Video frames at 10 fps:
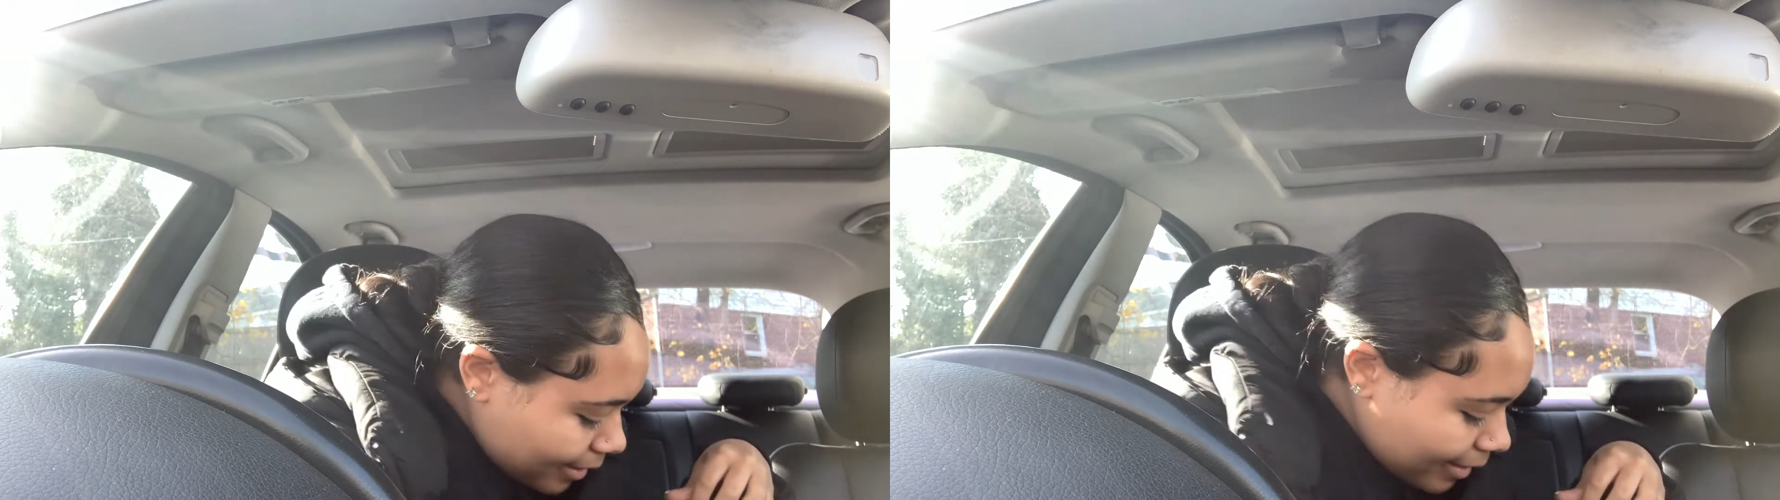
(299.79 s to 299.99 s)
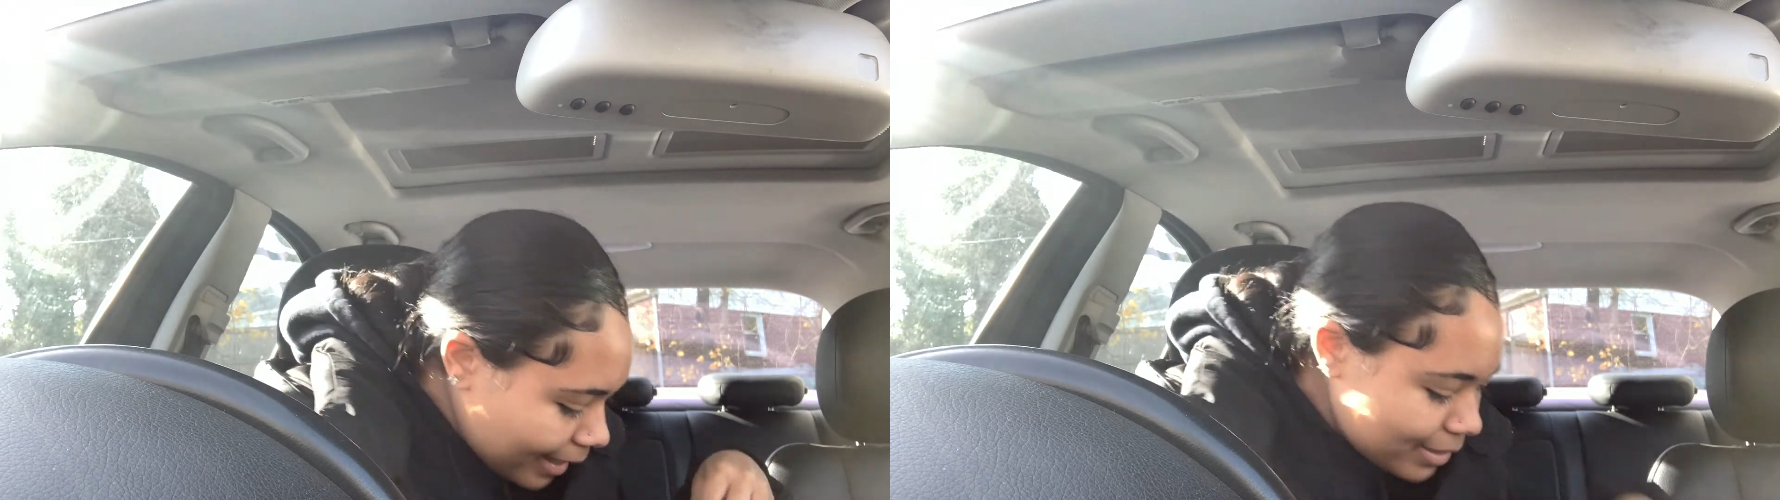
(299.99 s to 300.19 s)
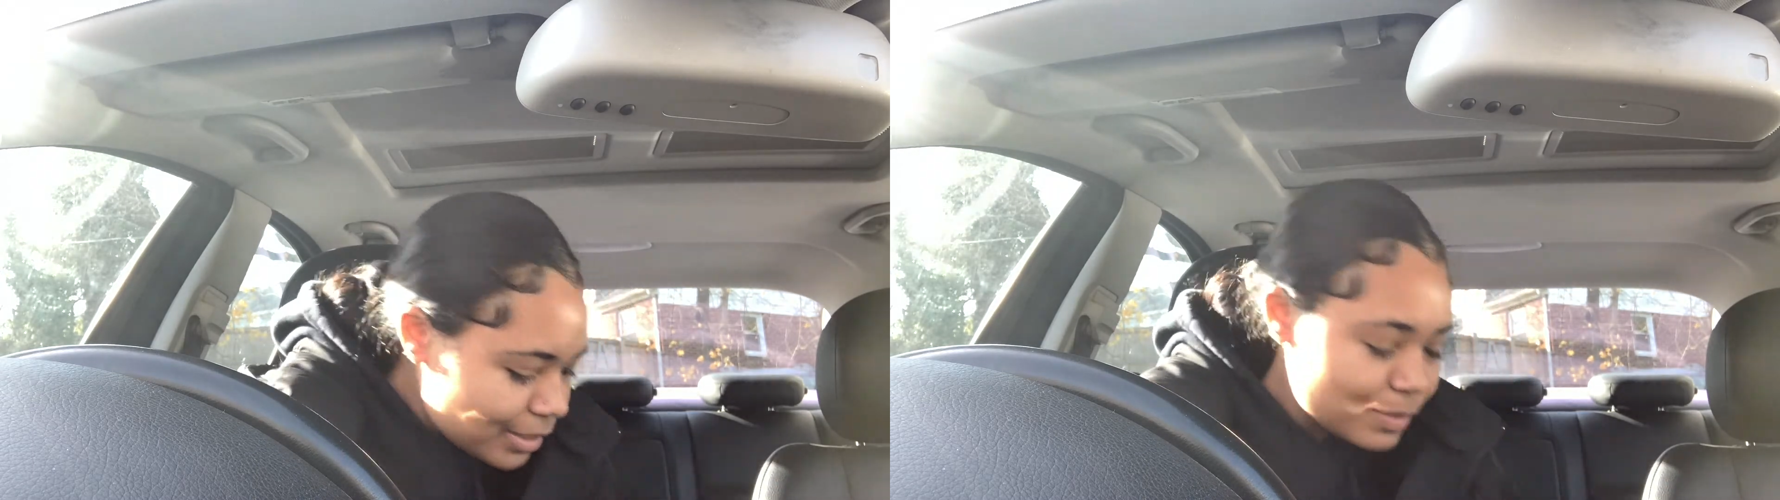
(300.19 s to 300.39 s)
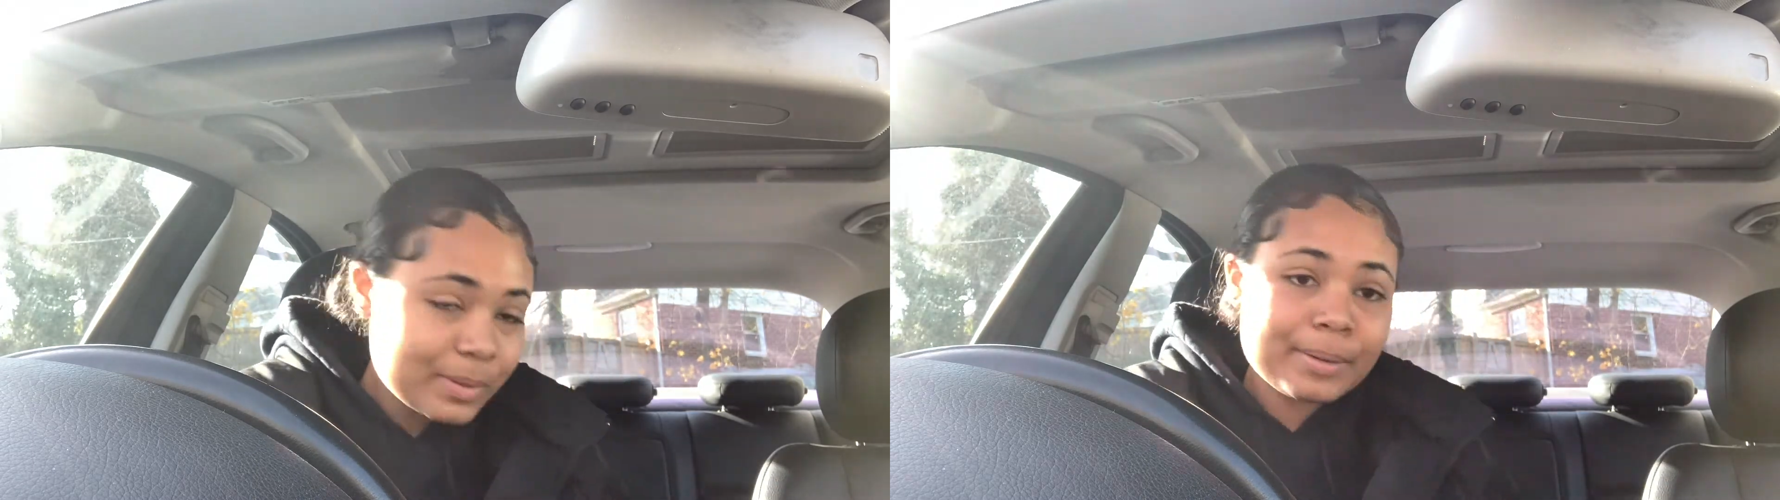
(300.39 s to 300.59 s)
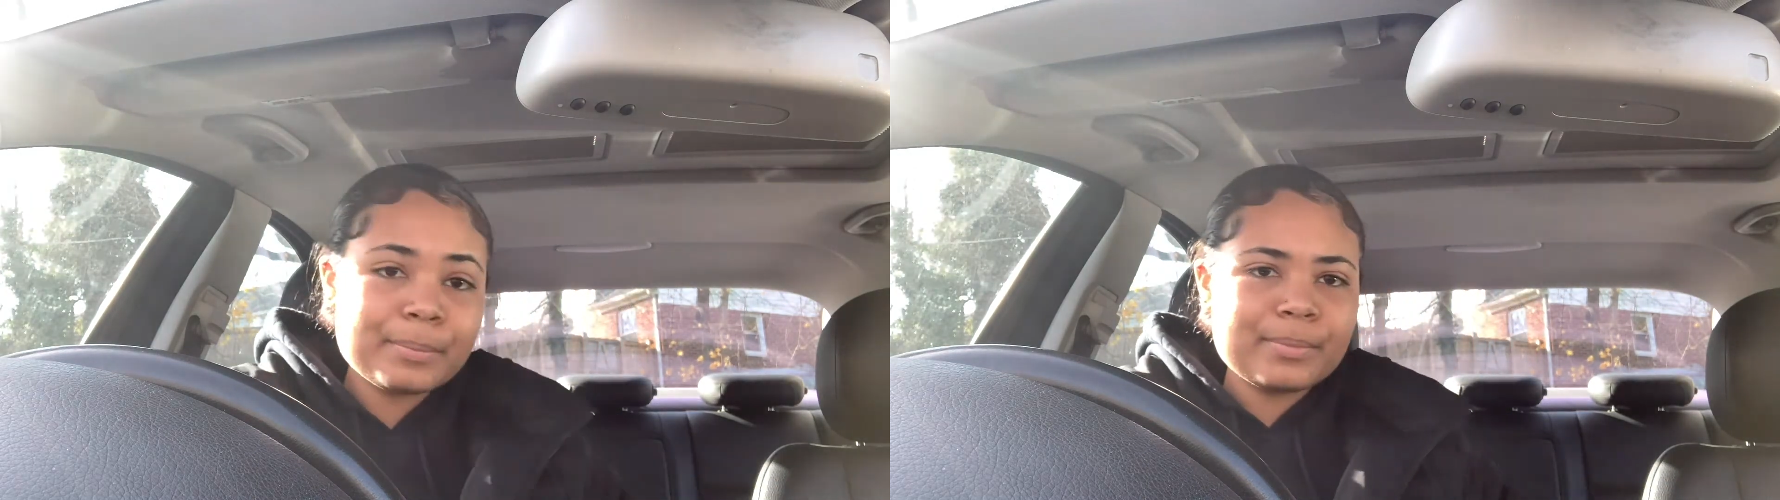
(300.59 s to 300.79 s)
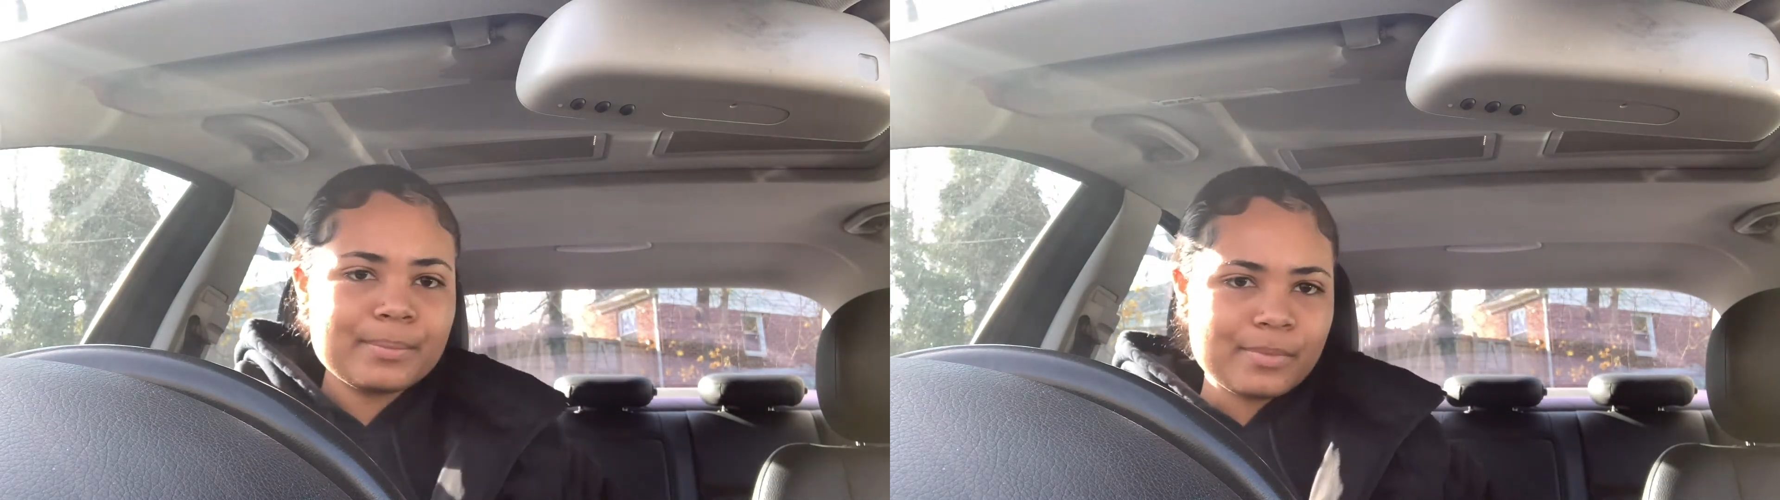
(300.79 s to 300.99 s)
that's just where I'm